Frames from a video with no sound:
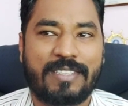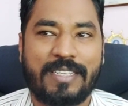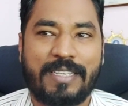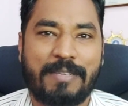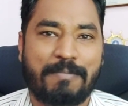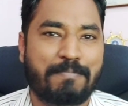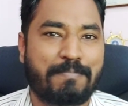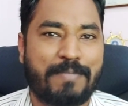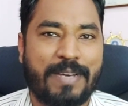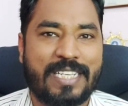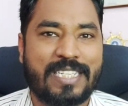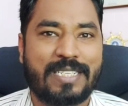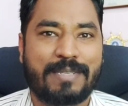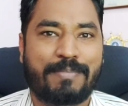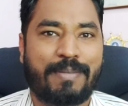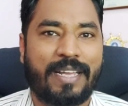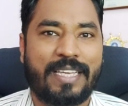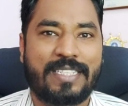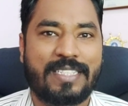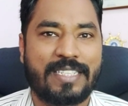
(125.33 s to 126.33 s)
the best
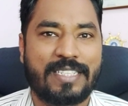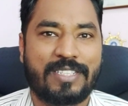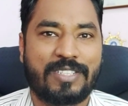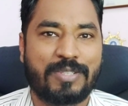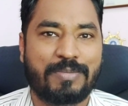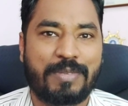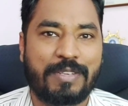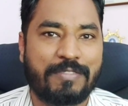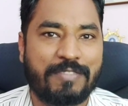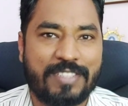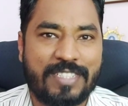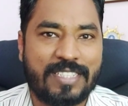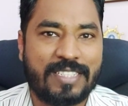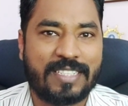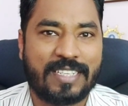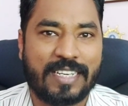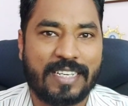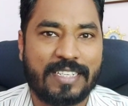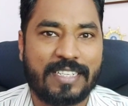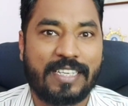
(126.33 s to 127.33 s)
places to be
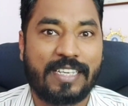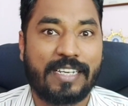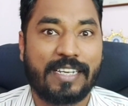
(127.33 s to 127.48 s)
visited